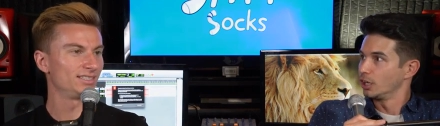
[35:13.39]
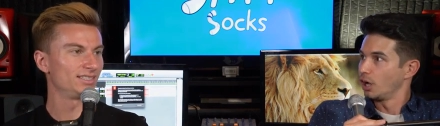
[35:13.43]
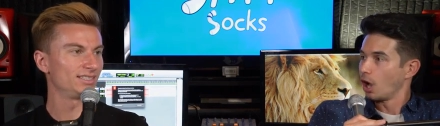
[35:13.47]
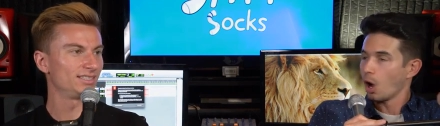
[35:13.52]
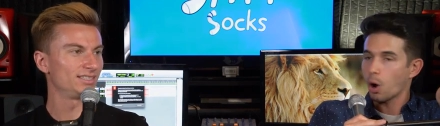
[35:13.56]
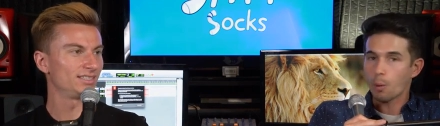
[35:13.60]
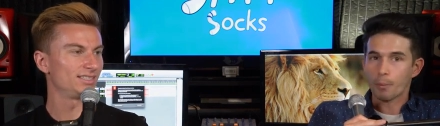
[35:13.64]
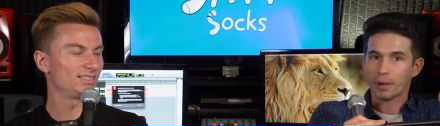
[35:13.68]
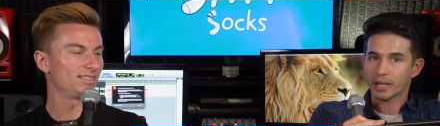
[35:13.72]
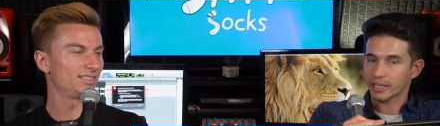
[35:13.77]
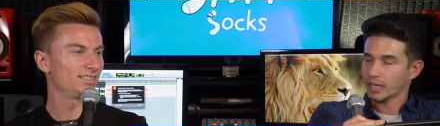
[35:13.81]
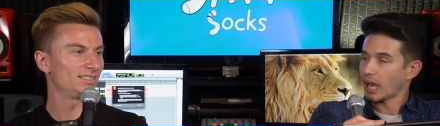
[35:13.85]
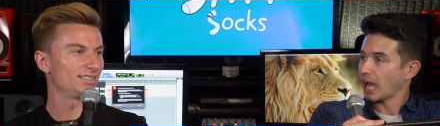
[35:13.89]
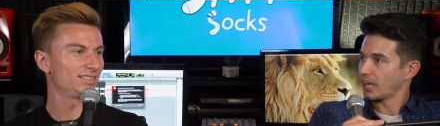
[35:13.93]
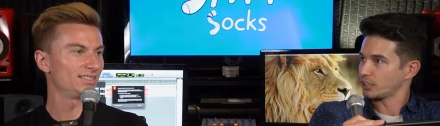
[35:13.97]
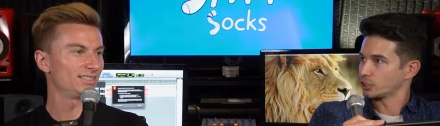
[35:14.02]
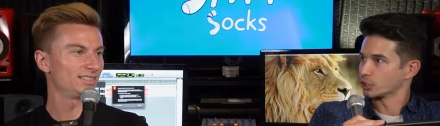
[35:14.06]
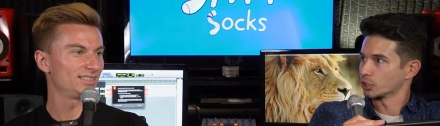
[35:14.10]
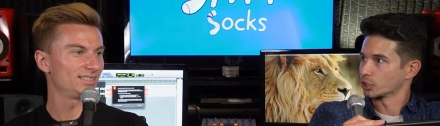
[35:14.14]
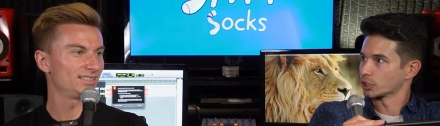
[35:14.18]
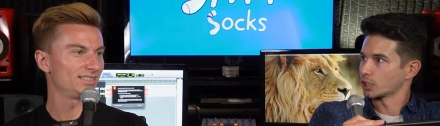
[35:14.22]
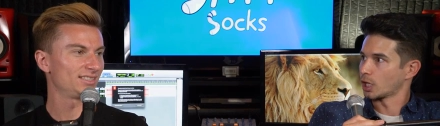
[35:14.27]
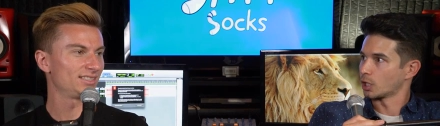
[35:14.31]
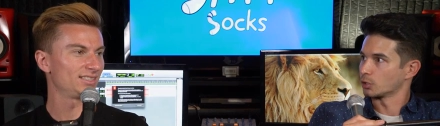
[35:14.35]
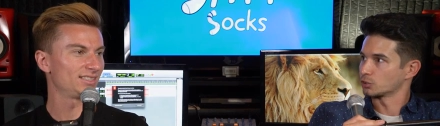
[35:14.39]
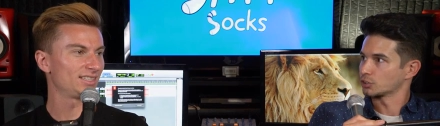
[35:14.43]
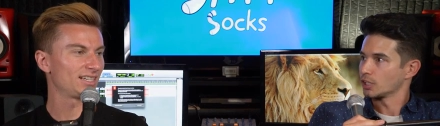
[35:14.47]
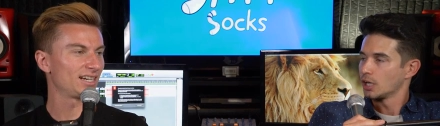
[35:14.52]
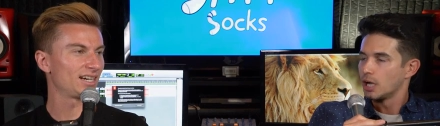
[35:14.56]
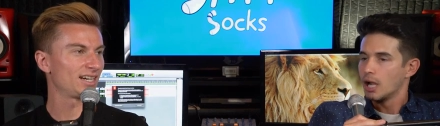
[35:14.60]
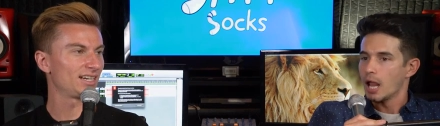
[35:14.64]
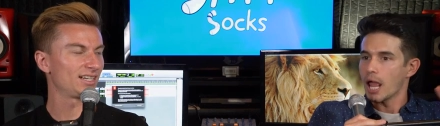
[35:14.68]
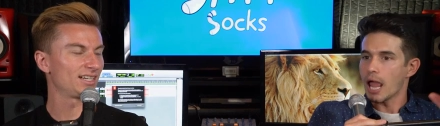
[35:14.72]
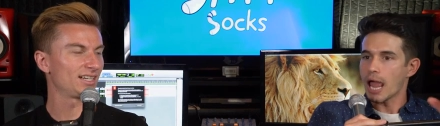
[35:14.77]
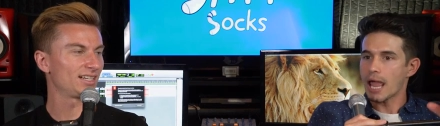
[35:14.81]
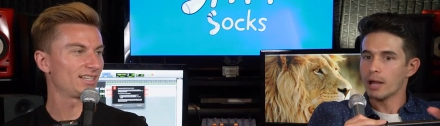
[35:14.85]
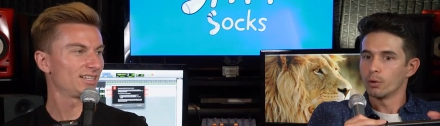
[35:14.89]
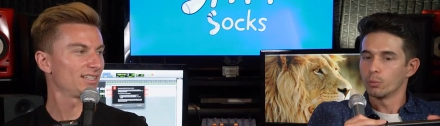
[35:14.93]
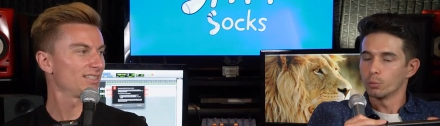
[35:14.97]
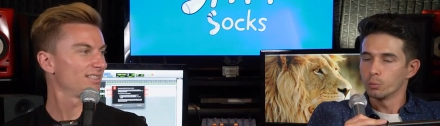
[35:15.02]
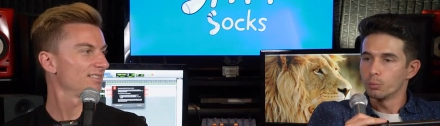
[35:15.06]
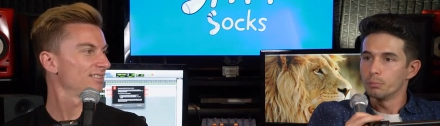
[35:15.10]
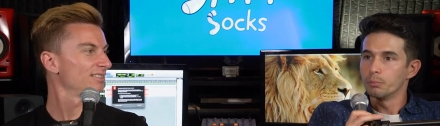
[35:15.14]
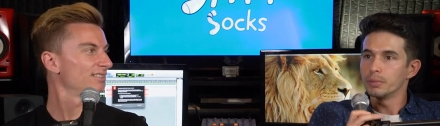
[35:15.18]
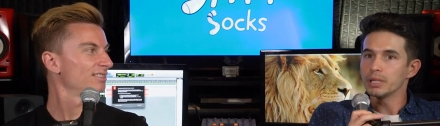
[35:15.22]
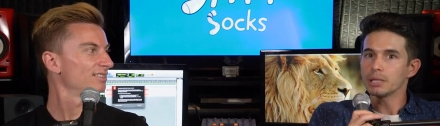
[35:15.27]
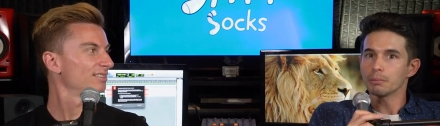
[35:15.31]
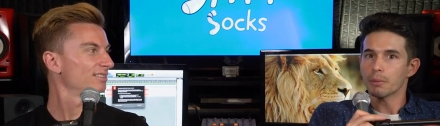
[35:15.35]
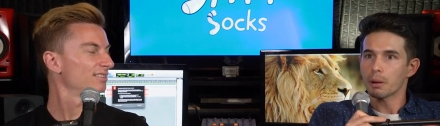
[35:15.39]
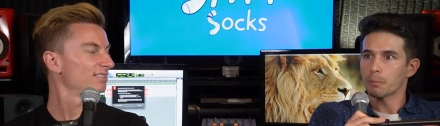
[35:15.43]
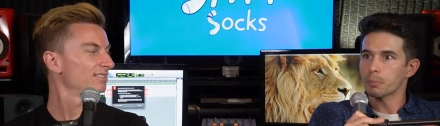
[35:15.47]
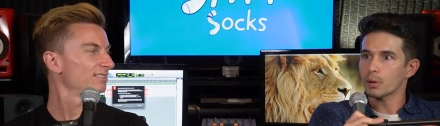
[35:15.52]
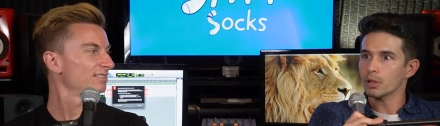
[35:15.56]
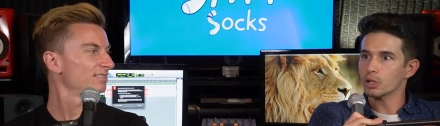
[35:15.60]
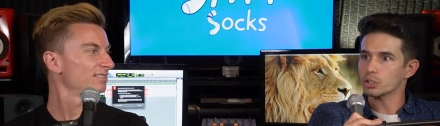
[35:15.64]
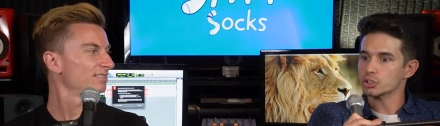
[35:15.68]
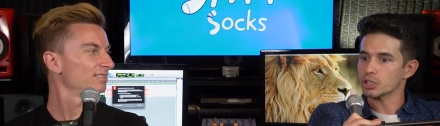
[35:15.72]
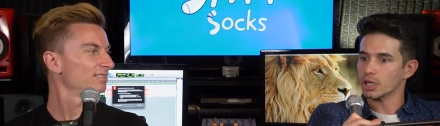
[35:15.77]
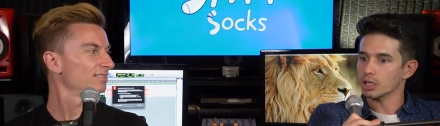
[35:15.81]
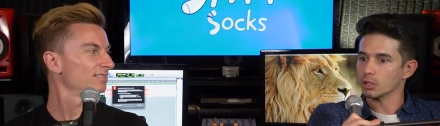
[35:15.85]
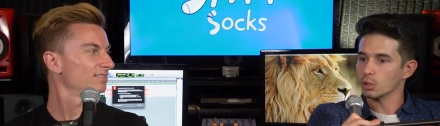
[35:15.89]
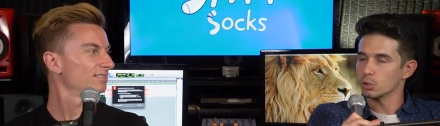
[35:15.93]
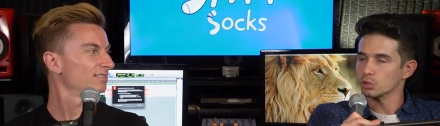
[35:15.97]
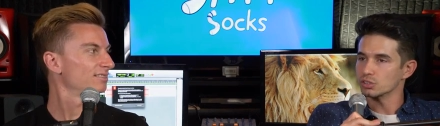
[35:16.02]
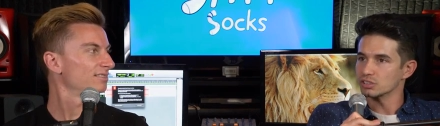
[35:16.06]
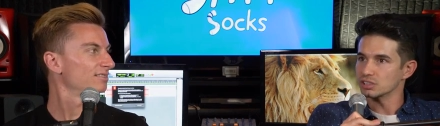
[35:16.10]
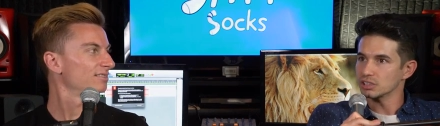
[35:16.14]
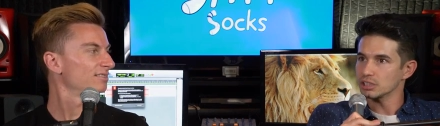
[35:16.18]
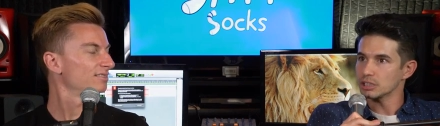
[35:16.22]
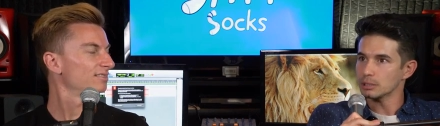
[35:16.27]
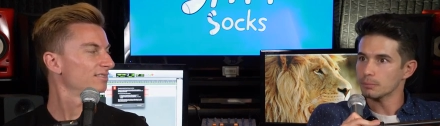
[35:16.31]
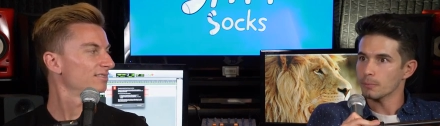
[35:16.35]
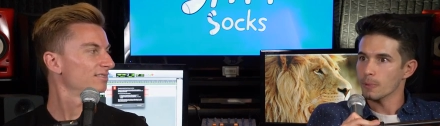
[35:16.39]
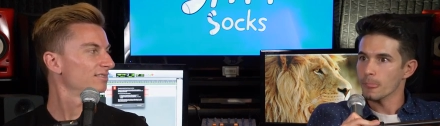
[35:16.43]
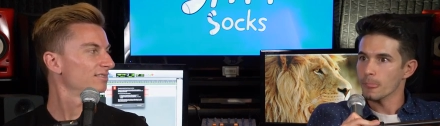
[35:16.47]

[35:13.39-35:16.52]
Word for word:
Speaker 1: Oh my God, you're a ghost. And me and my brother tried to go to sleep.